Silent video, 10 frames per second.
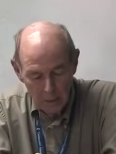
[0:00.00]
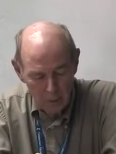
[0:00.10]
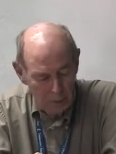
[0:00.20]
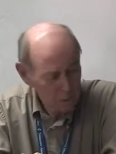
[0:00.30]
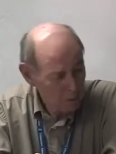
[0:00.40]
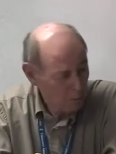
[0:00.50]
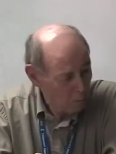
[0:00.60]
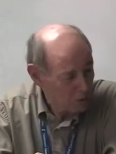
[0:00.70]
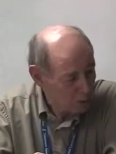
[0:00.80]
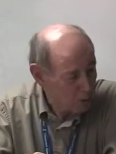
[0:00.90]
You really
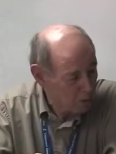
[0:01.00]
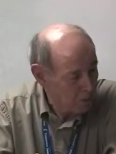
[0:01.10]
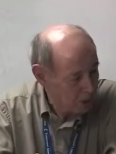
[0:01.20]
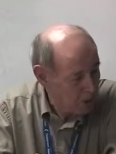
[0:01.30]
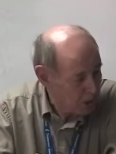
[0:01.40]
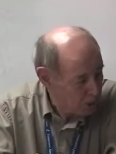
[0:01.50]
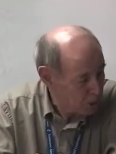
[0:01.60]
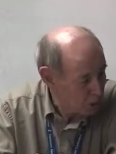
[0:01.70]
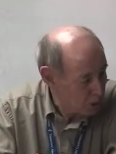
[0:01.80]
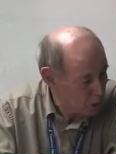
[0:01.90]
wanted us to be a
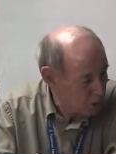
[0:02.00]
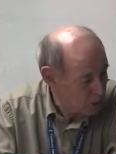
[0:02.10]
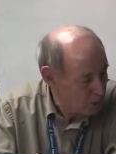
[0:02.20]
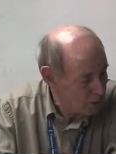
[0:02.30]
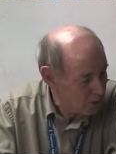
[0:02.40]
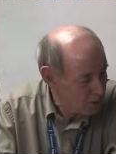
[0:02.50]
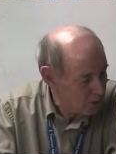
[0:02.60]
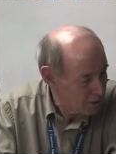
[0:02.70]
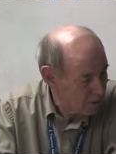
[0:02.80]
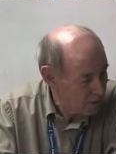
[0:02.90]
connectional church.
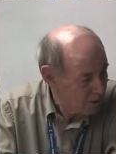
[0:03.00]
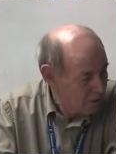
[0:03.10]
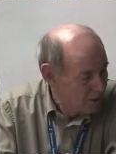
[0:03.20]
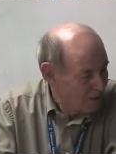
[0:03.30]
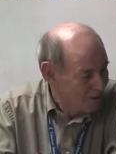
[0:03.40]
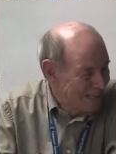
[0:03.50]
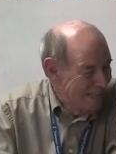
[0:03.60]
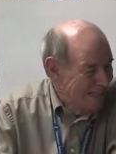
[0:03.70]
I'm sorry, yes.